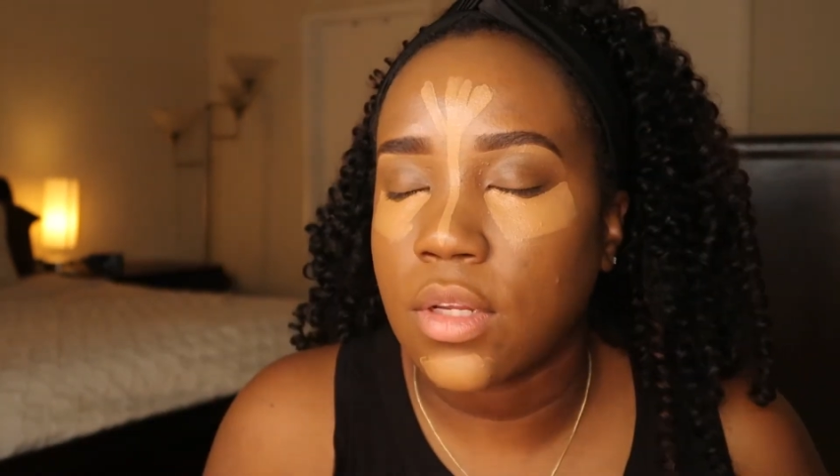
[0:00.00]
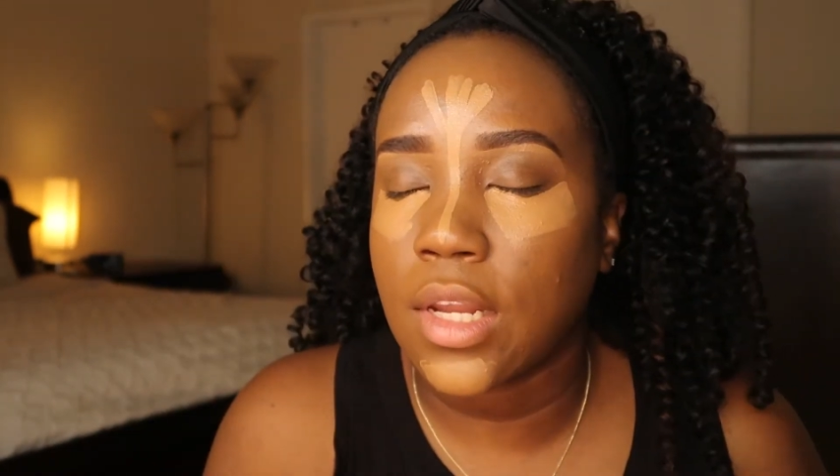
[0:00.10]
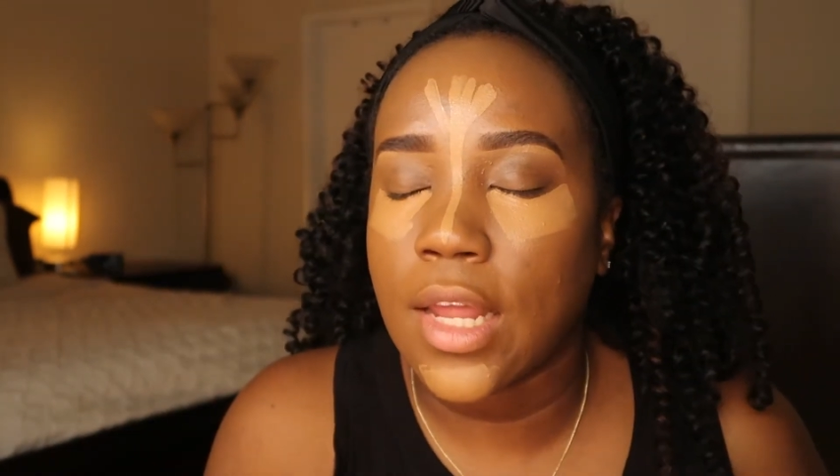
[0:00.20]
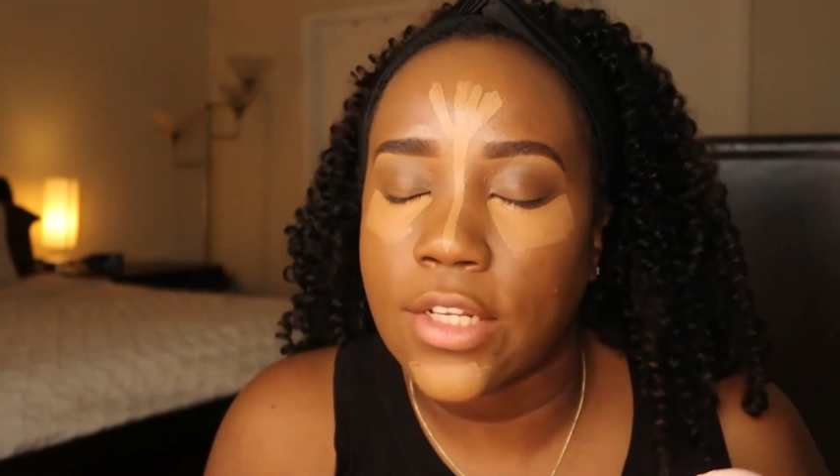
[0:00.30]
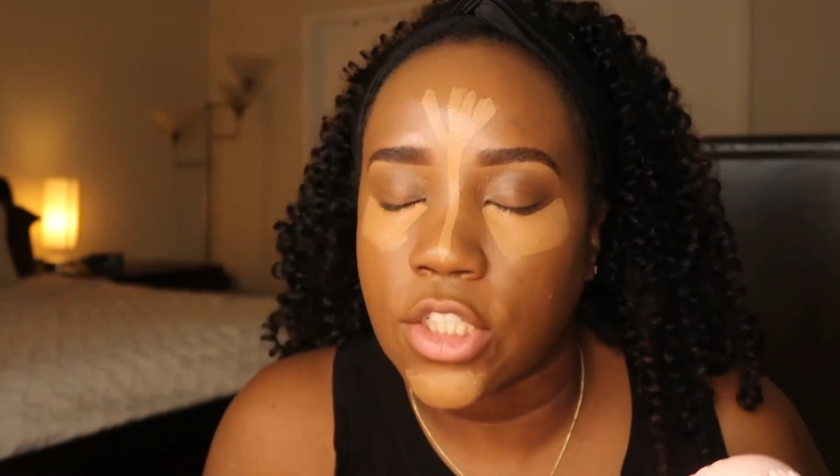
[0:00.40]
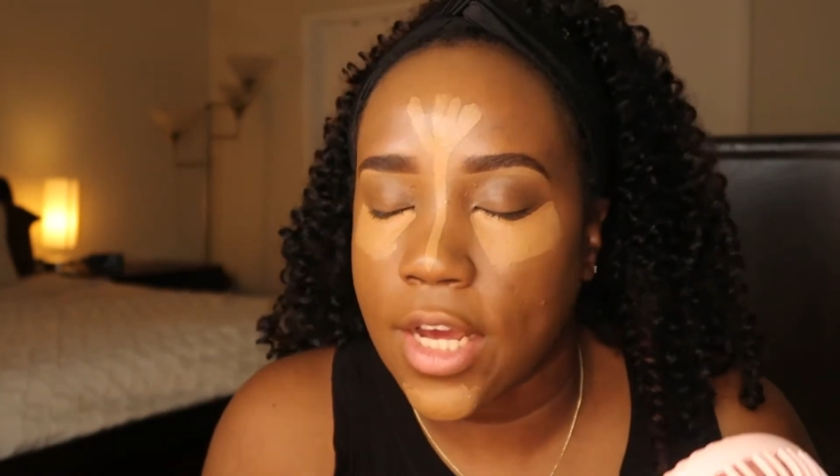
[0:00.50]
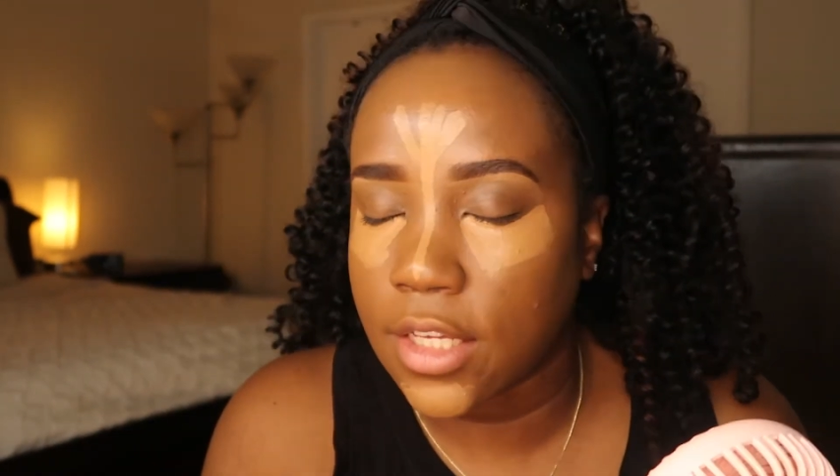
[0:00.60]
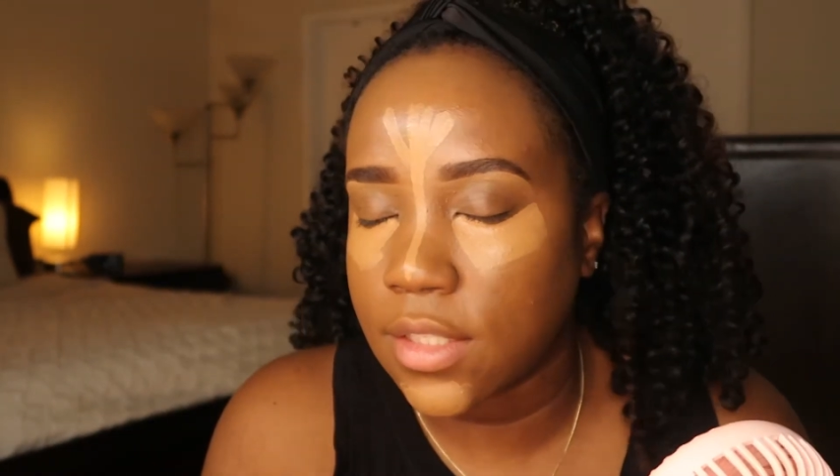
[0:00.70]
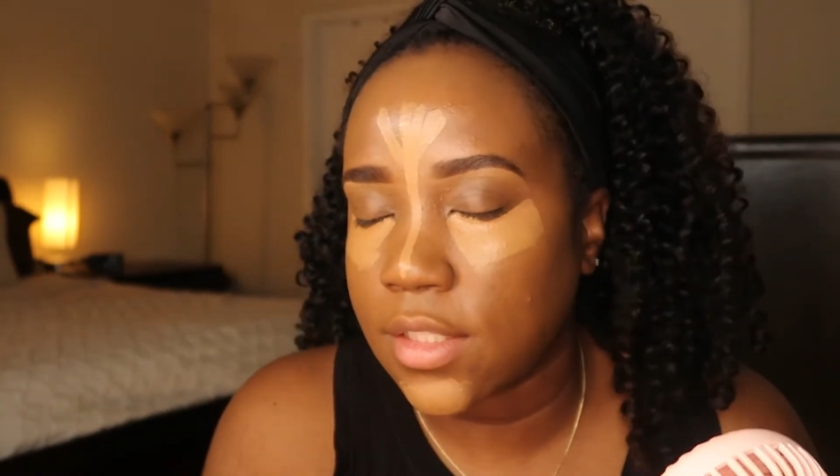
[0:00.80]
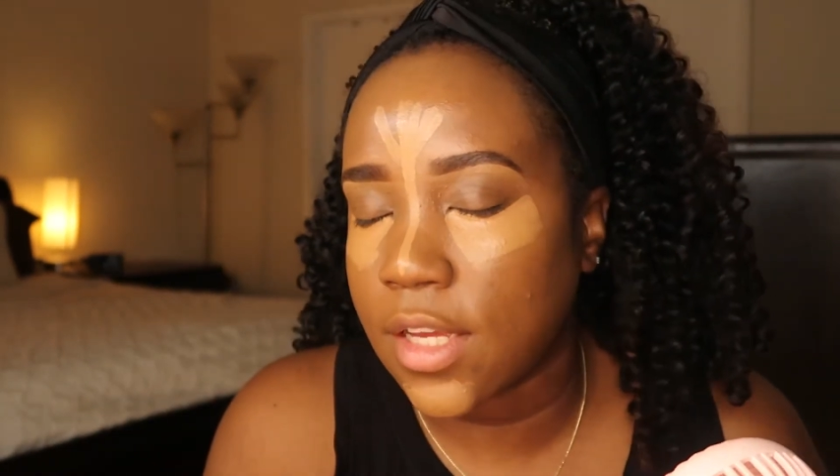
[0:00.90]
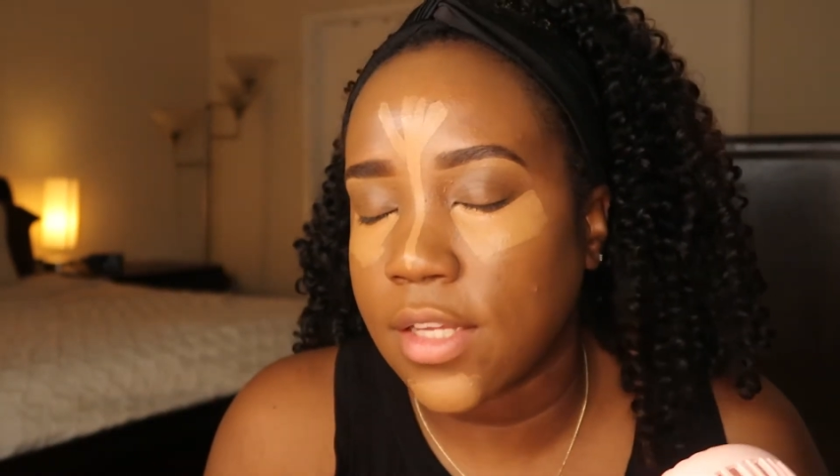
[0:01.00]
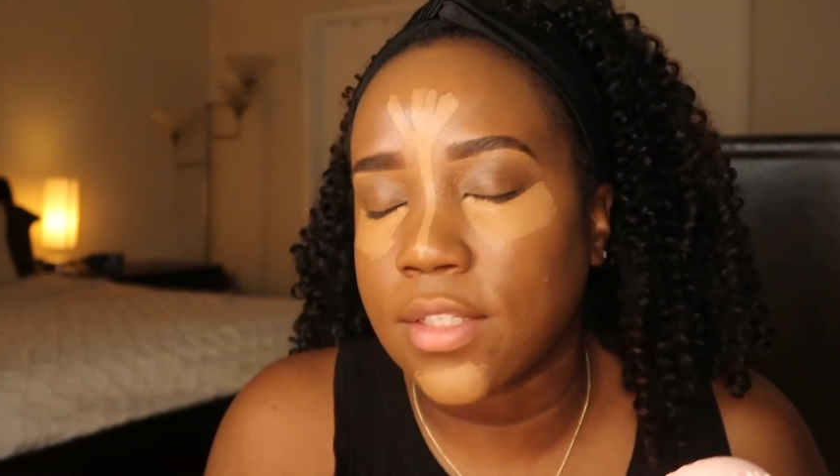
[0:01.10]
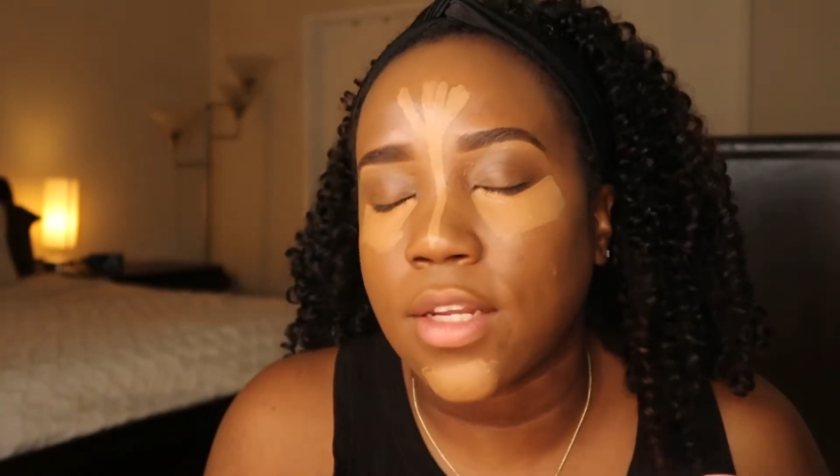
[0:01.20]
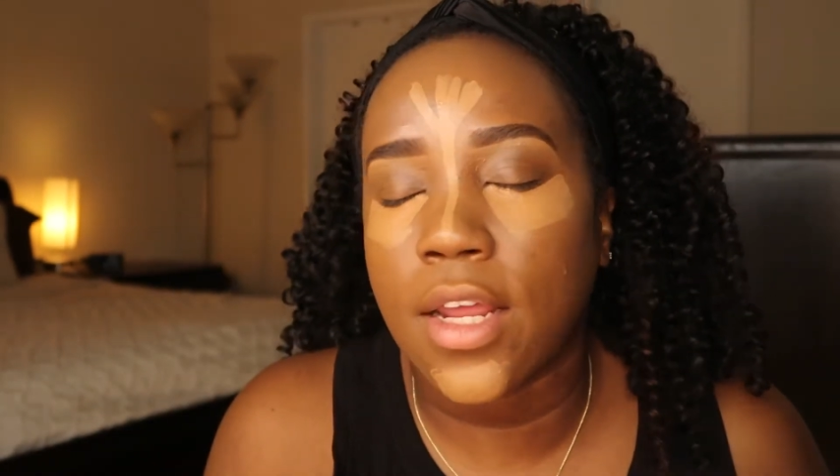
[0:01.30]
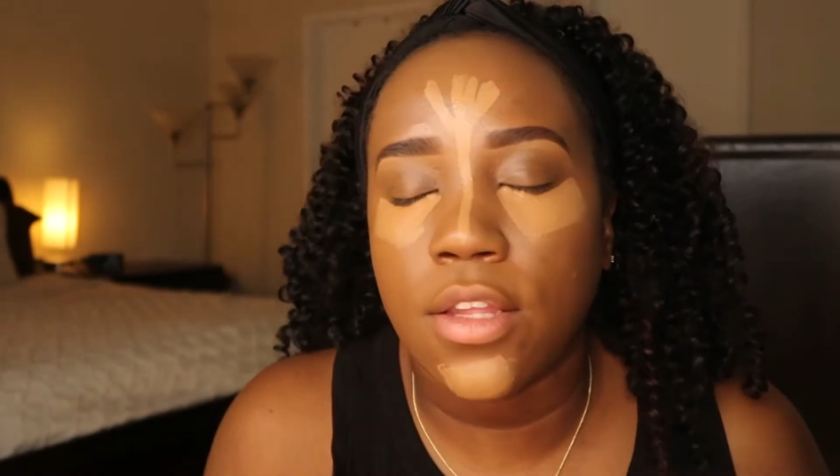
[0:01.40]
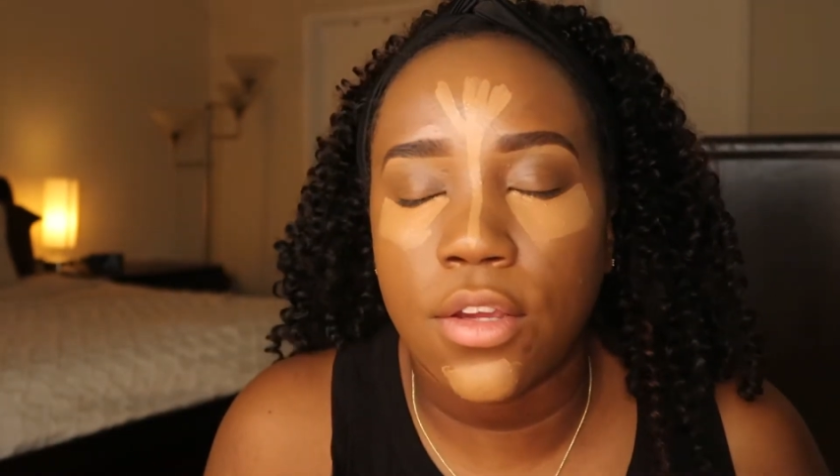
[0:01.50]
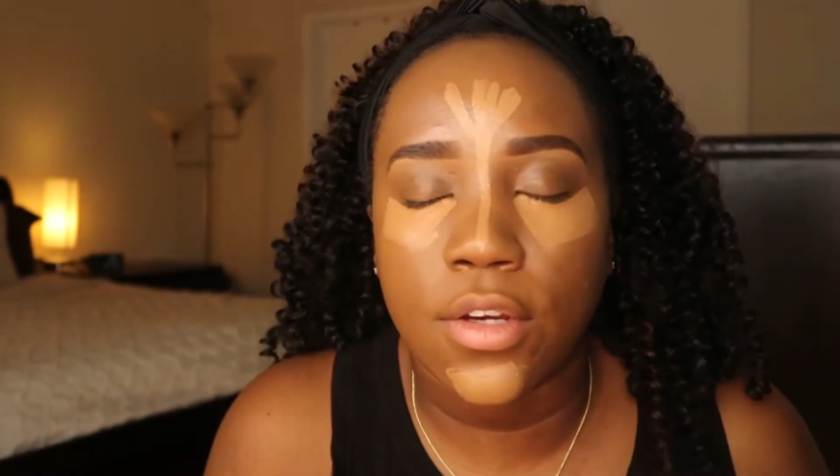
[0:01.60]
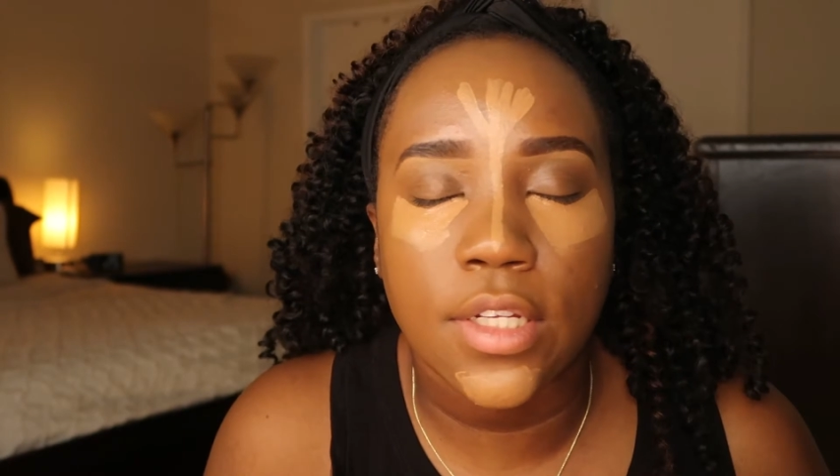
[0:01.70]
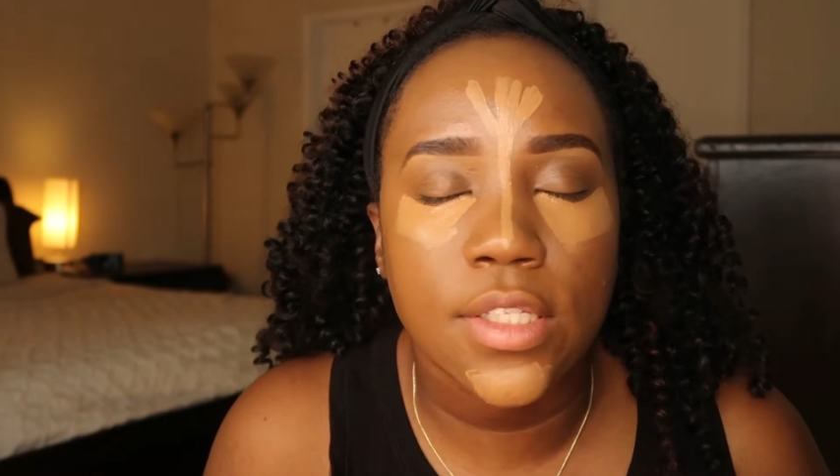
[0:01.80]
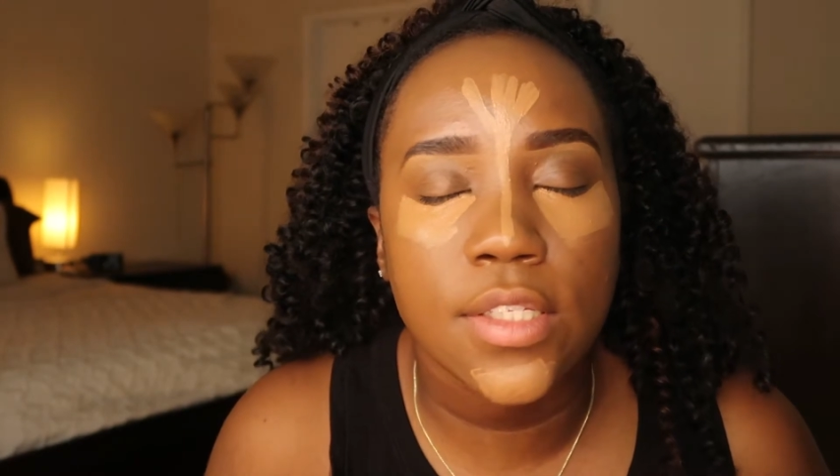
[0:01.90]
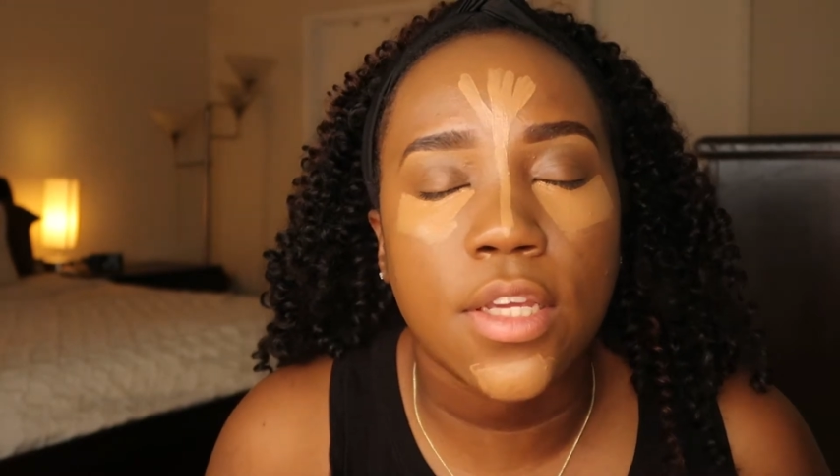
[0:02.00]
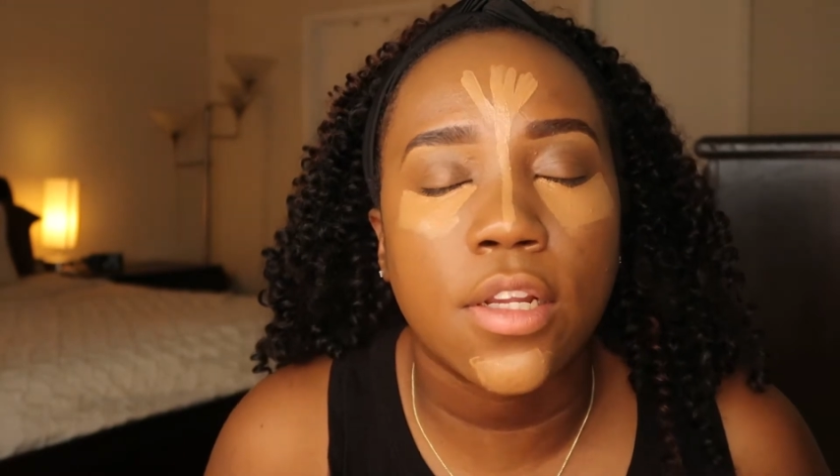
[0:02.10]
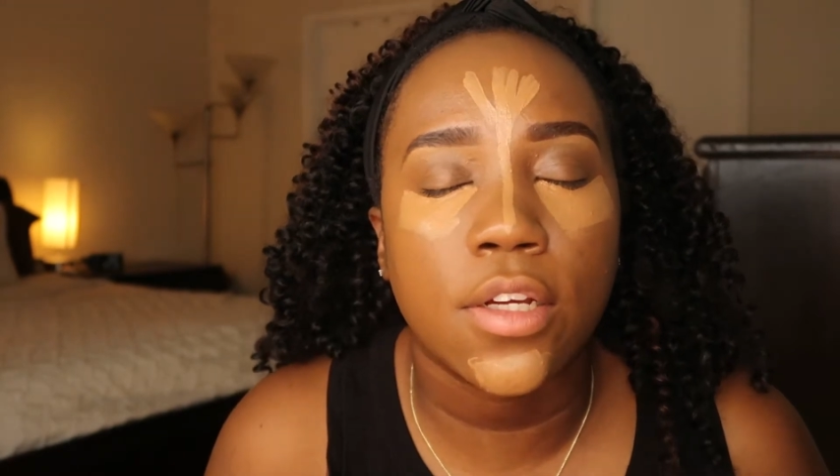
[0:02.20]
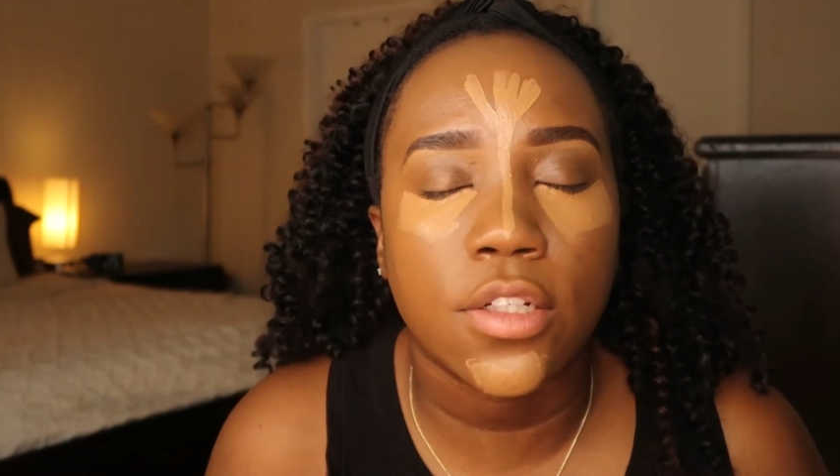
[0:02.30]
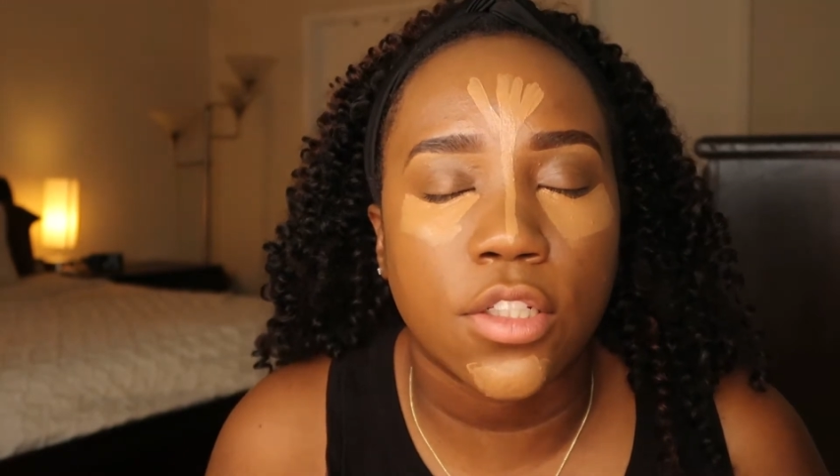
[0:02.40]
Like Jackie says, letting your concealer